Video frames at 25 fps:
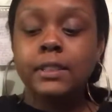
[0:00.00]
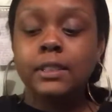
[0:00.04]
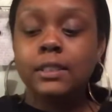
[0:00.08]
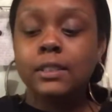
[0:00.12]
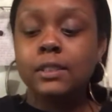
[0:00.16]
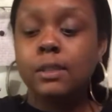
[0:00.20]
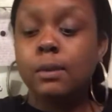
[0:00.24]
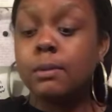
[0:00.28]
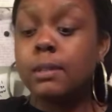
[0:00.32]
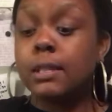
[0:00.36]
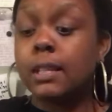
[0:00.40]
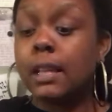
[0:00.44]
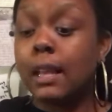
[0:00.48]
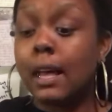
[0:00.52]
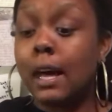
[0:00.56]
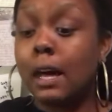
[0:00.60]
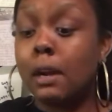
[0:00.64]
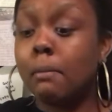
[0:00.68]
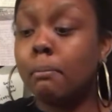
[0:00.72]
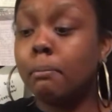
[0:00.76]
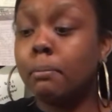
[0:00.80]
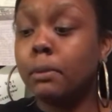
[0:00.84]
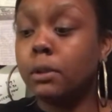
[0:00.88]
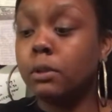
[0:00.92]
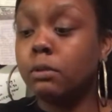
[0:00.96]
There was a lot
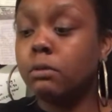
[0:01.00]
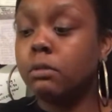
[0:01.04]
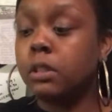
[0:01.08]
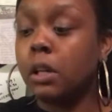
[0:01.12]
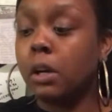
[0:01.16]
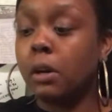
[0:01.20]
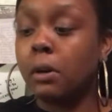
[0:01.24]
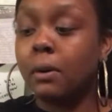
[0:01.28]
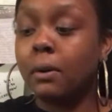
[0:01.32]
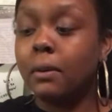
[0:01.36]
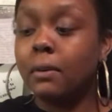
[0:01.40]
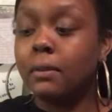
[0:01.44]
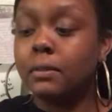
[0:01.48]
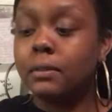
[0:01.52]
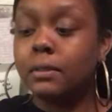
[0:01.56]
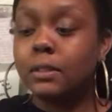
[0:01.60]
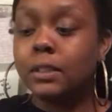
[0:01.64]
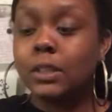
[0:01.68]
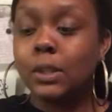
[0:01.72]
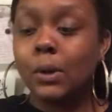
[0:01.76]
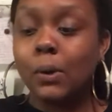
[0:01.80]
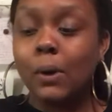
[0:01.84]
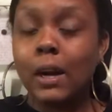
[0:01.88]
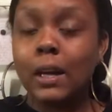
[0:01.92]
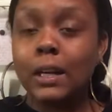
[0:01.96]
of blue tones,
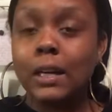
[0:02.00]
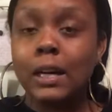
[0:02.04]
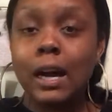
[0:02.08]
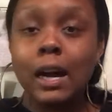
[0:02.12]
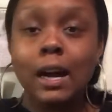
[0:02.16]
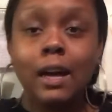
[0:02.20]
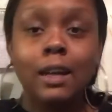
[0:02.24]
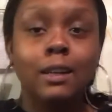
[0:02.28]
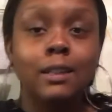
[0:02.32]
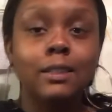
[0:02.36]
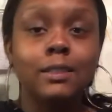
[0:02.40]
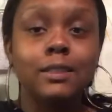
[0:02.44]
so I kind